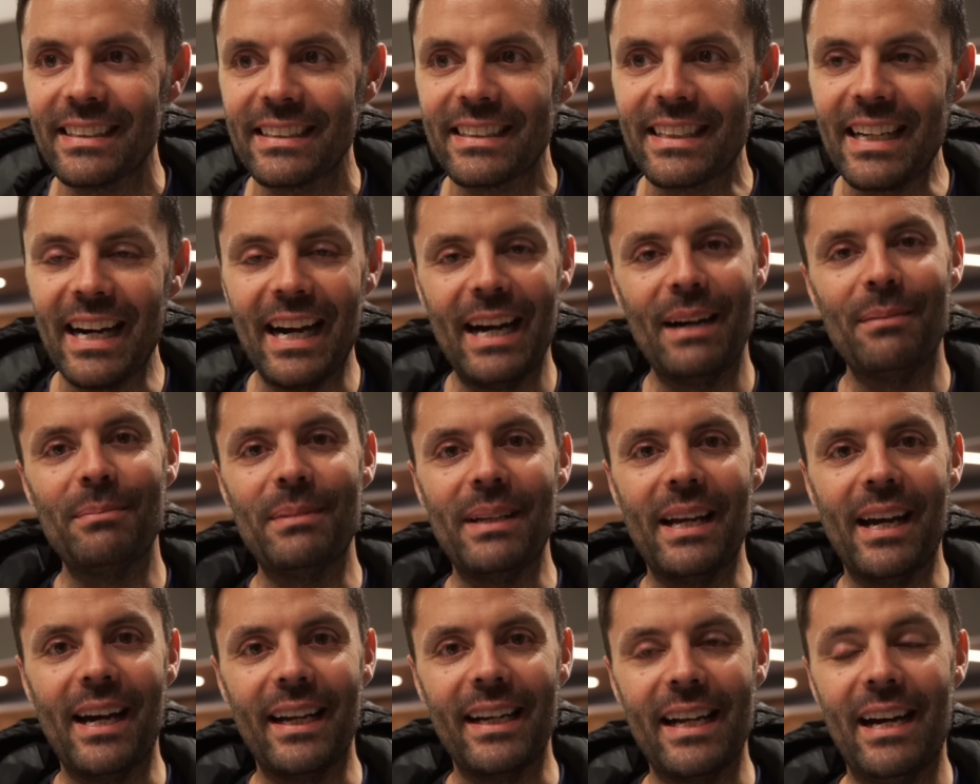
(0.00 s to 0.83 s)
calm
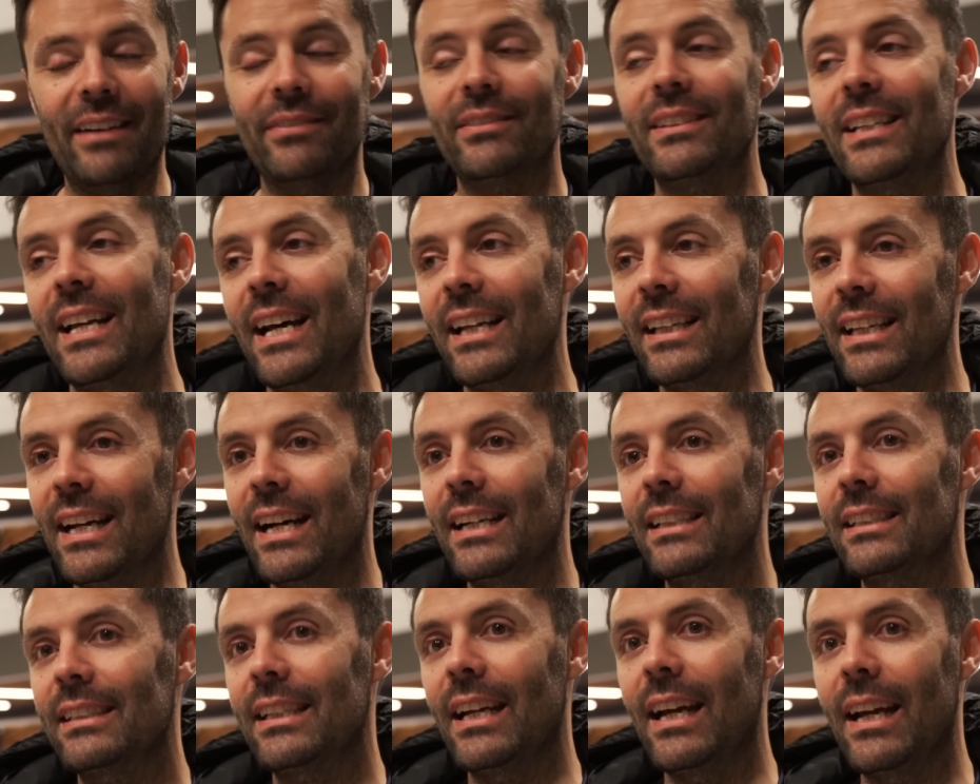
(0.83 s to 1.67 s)
down after that
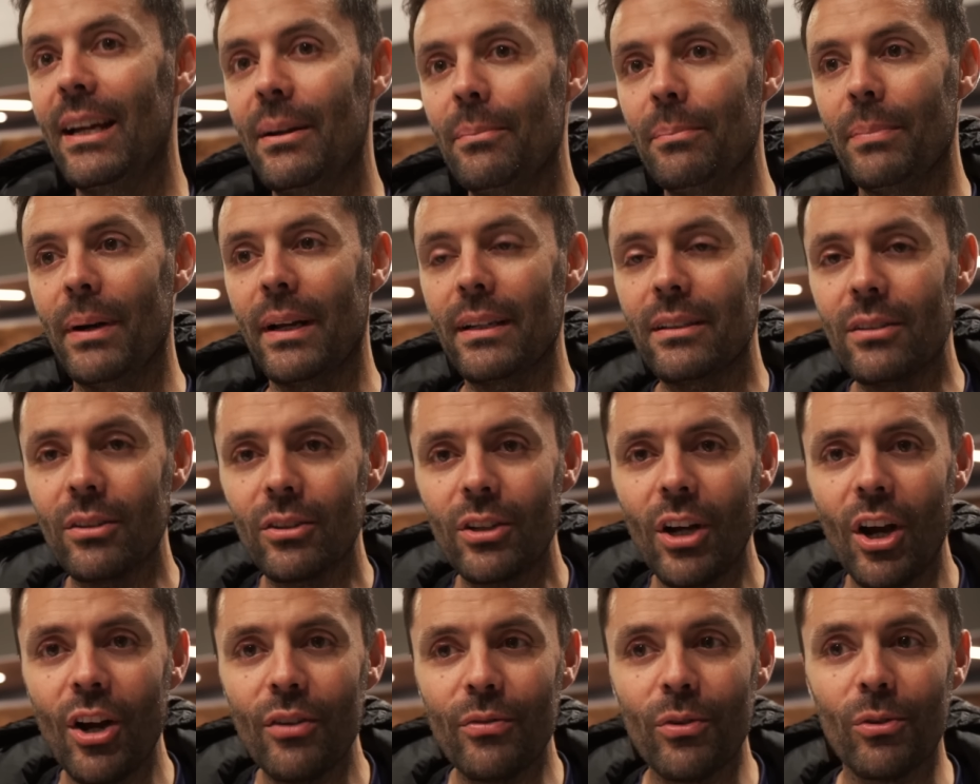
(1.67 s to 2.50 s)
last game. But
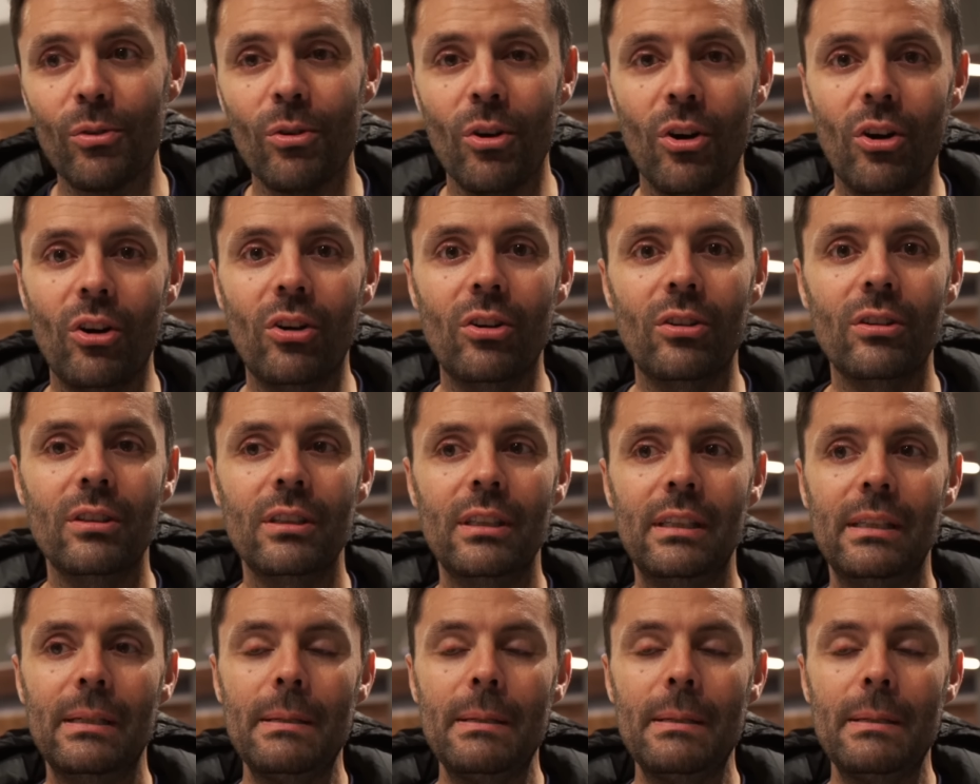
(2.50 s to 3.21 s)
look, overall,